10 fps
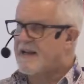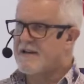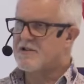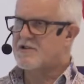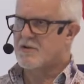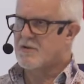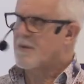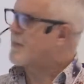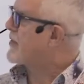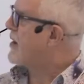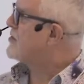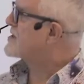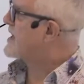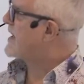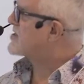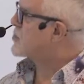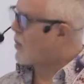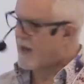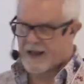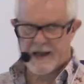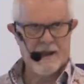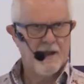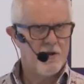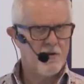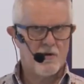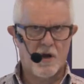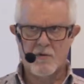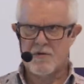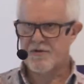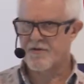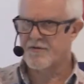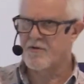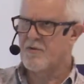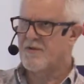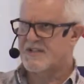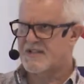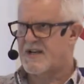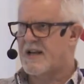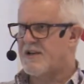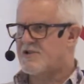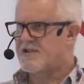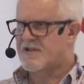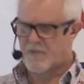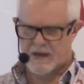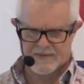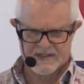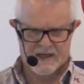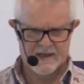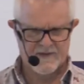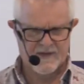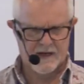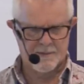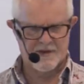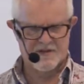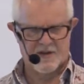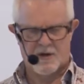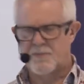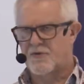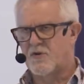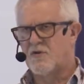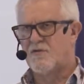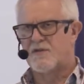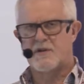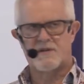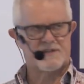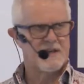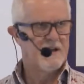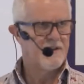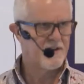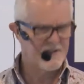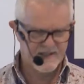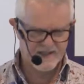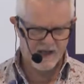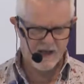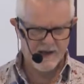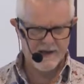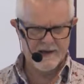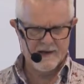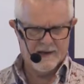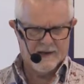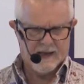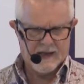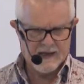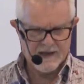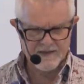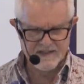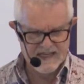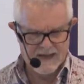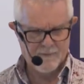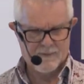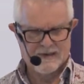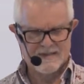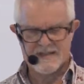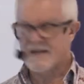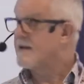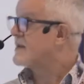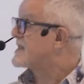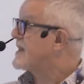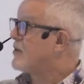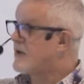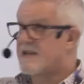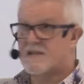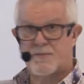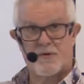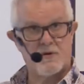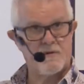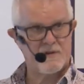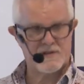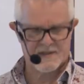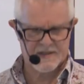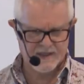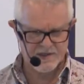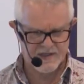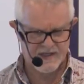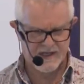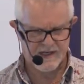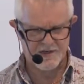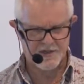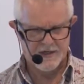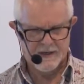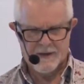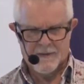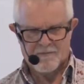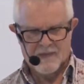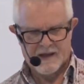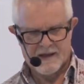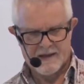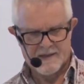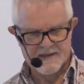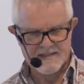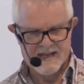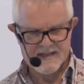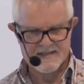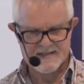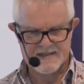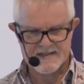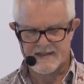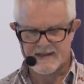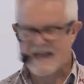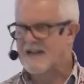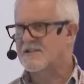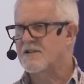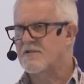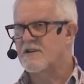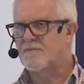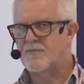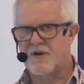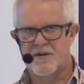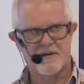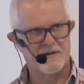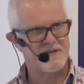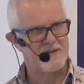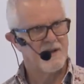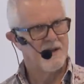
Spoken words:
into the process where you go through the stages of website development, the approvals, the design, the templating. See all these approvals at each stage. The test category of products,